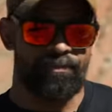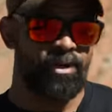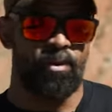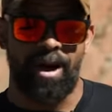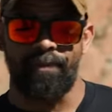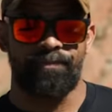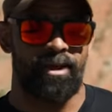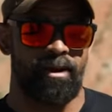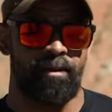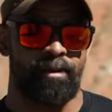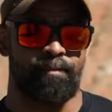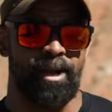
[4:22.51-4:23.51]
You have to go out
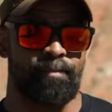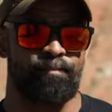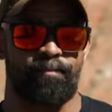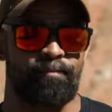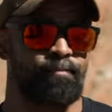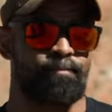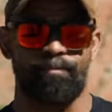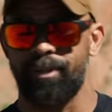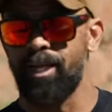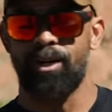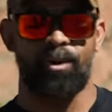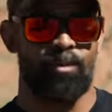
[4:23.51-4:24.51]
there and, and
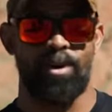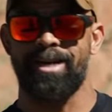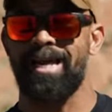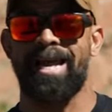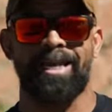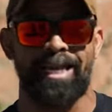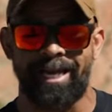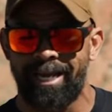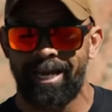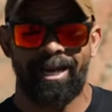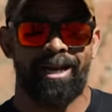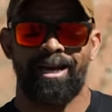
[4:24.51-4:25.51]
blow
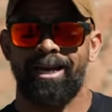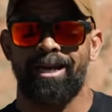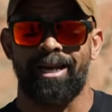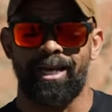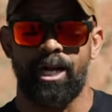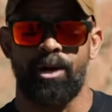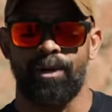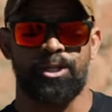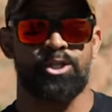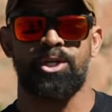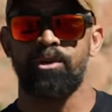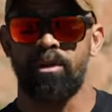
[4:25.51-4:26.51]
180, you know,
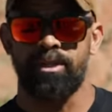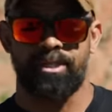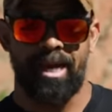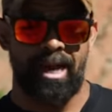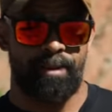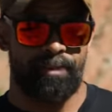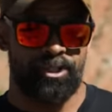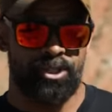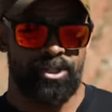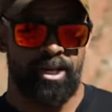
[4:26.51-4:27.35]
and shoot all the time, but